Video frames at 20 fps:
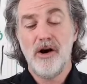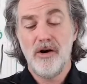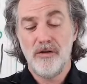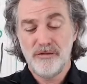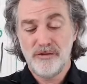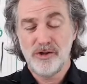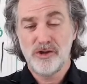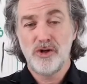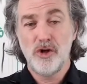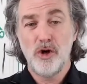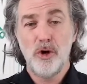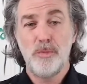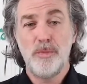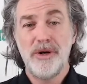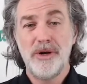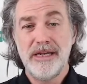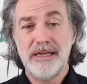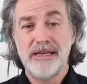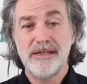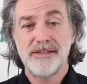of just
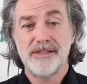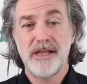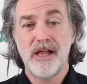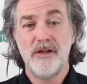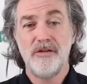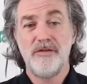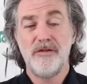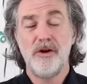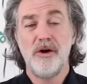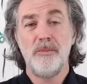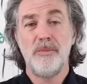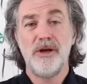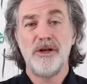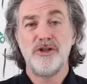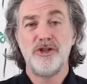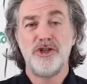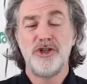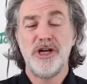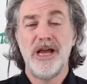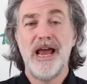opening yourself up
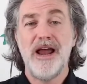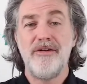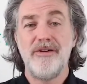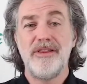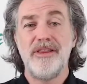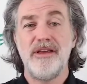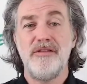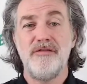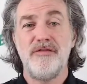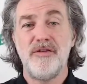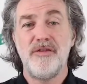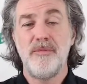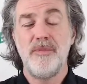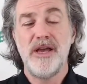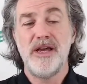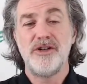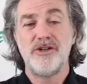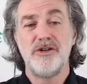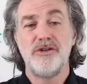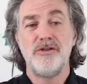and sharing the
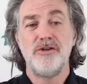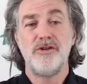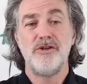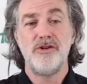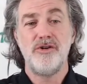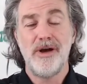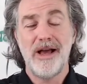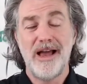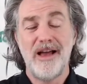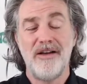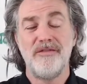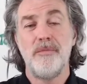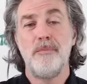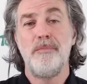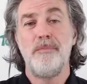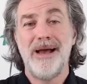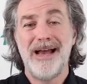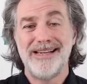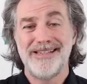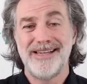information that you have and
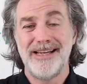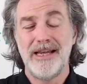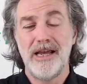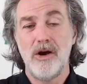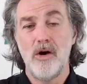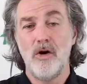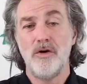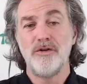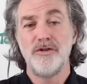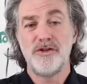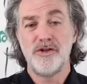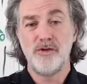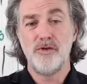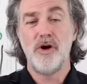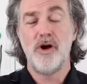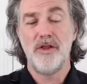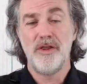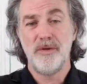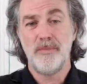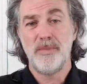passing it on to
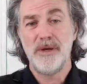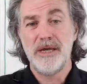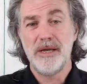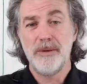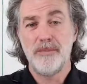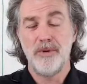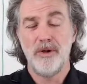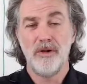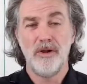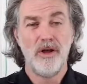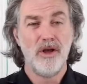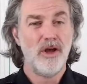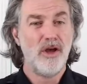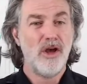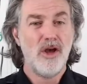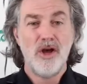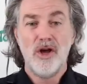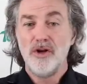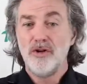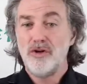other people.
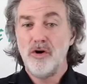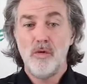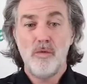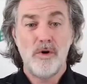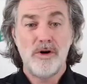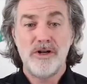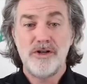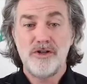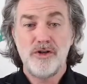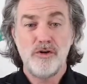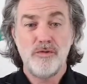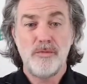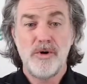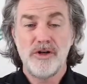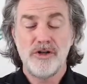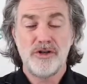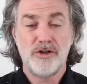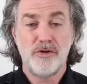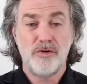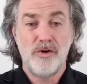Don't worry too
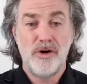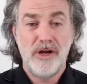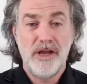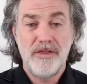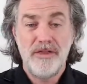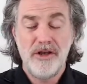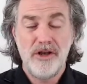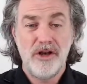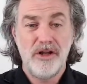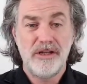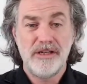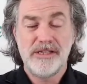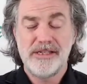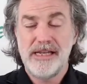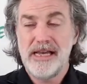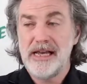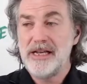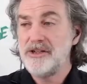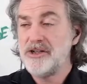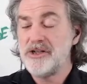much in the early
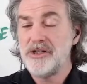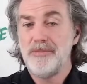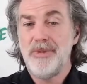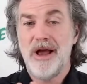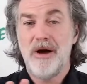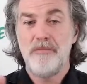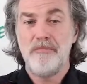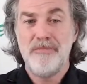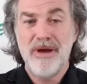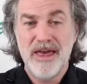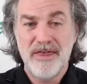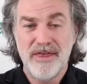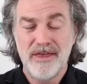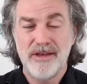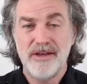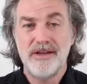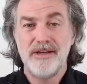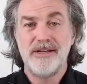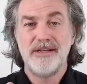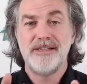stages about
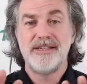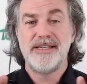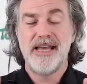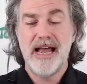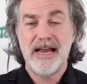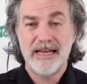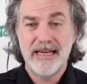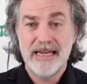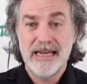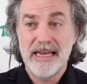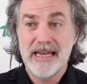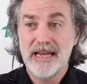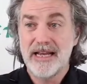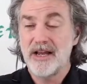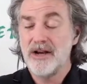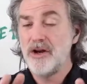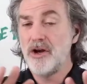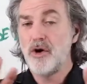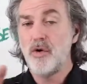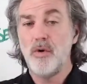method and technique
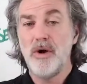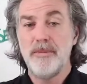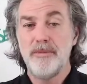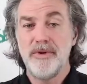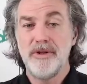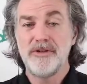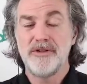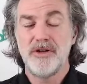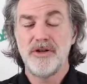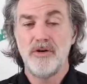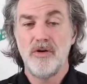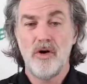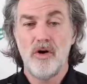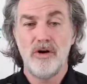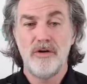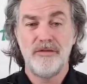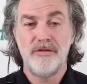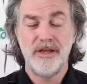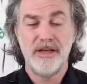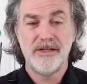and equipment and all
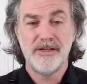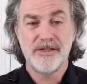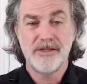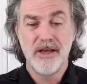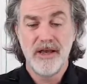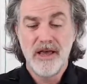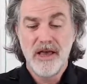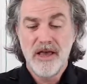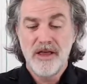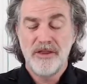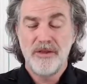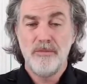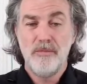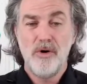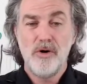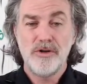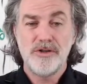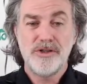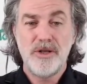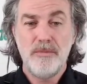of this. The
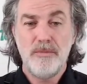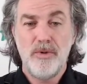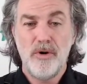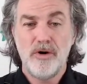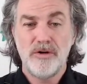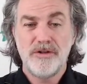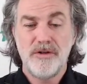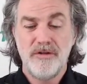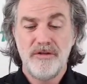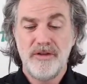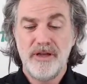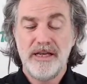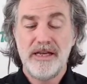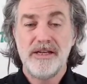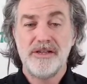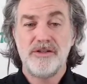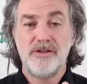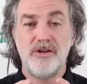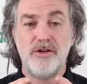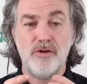most important thing
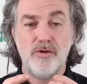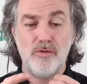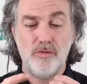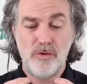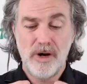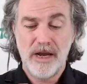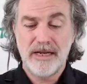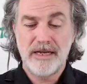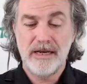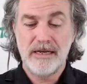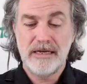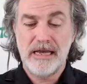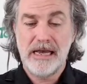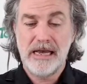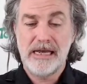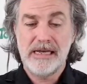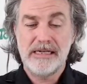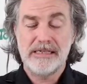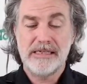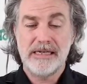is that you
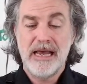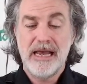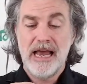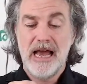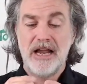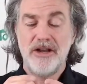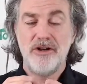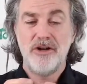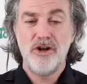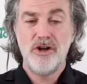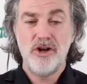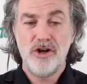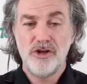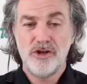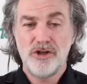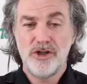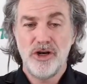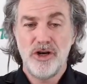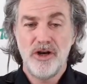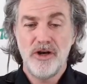recognize and
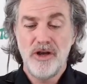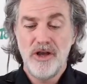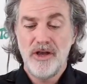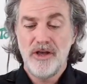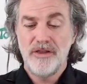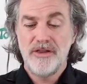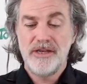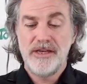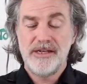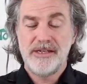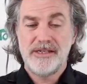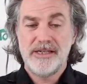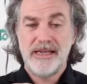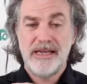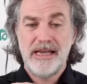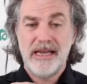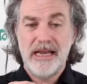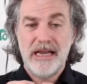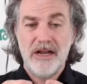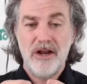nurture this
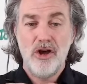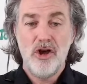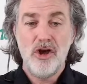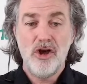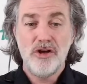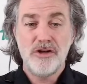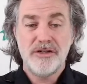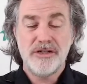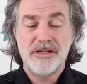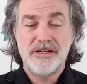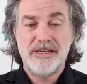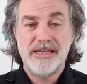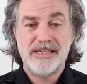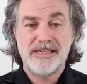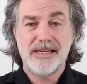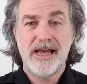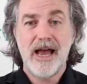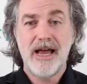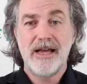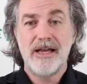inert
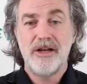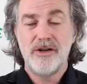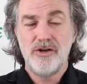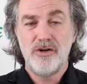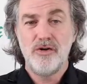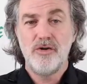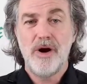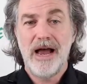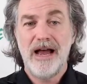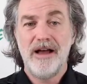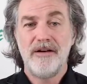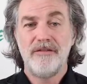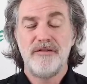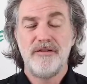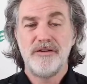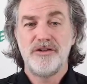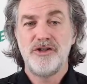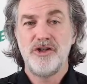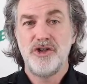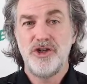desire you have
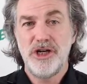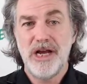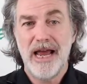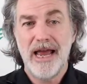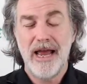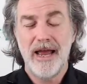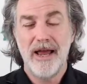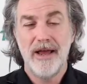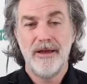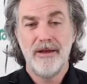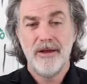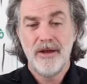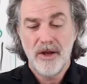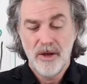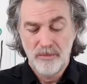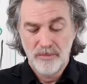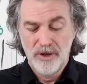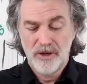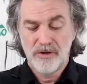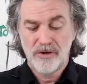to share.
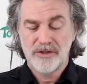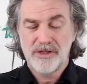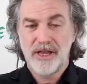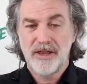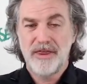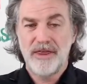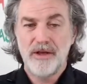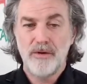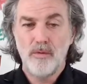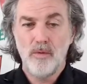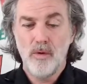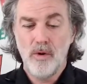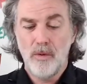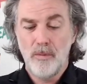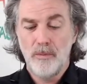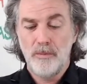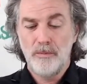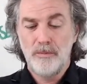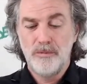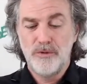Because I think what
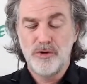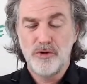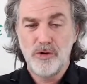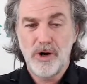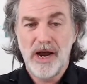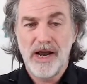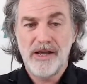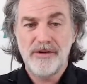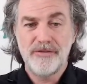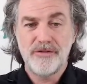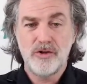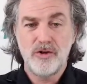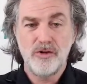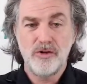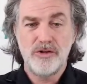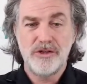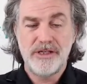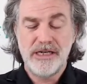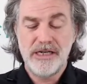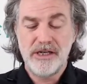drives
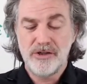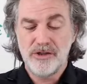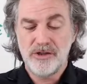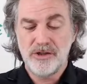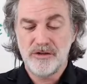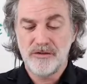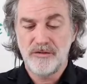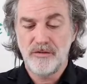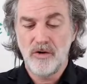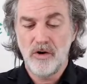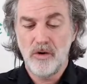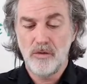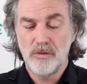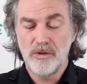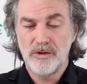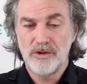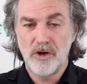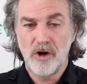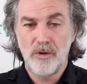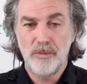good teachers
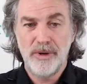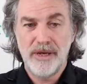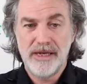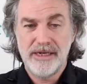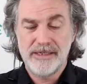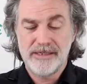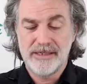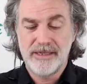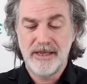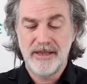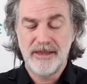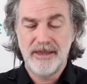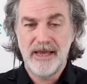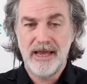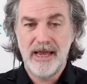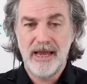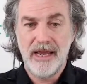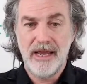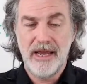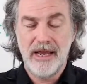forward, Dom, is that
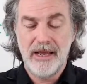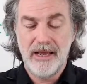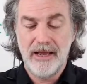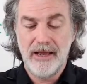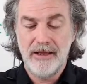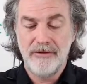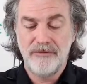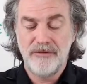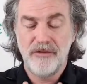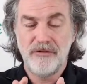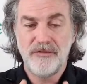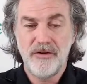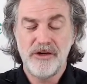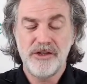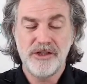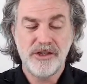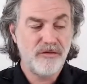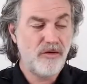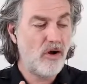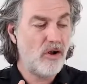they,
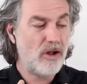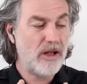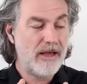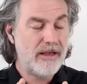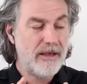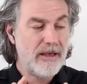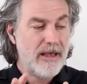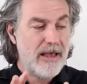first of all,